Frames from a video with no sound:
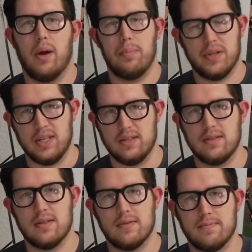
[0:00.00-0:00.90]
out,
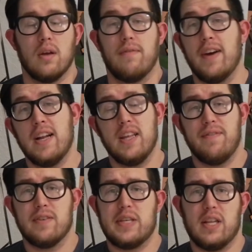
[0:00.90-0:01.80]
please.
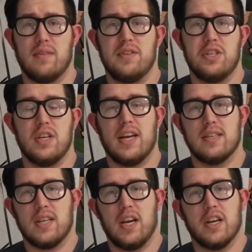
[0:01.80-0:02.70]
Finally, for television, I
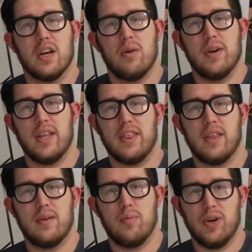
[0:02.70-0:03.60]
decided to go with
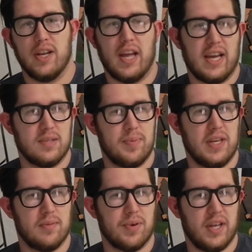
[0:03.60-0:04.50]
what has
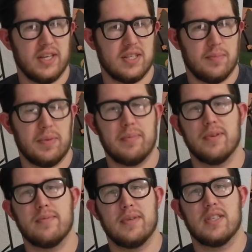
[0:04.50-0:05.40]
been, probably some
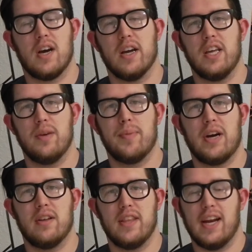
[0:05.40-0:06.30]
people have been talking
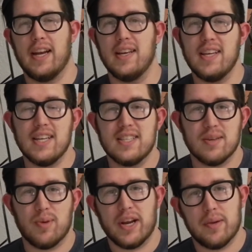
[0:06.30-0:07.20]
about that I need
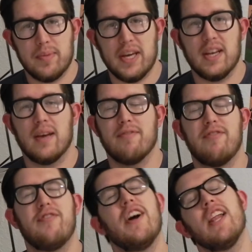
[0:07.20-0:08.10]
to recommend. I'm
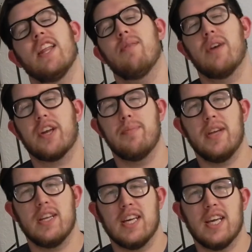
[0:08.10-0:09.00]
finally
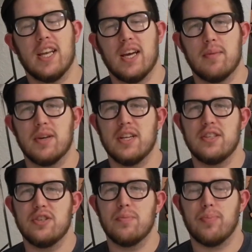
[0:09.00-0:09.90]
recommending it, and I'm going
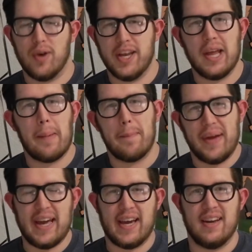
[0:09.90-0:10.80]
to do Breaking
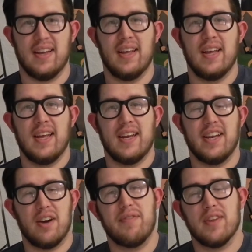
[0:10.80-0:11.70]
Bad.
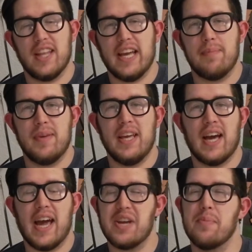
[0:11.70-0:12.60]
Now, if you're like me,
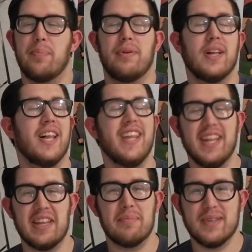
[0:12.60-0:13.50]
I
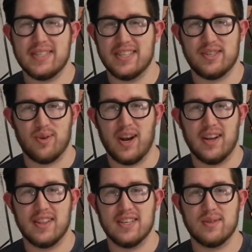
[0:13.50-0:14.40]
completely missed the train
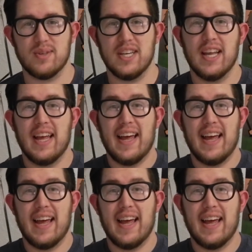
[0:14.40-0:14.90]
on this one.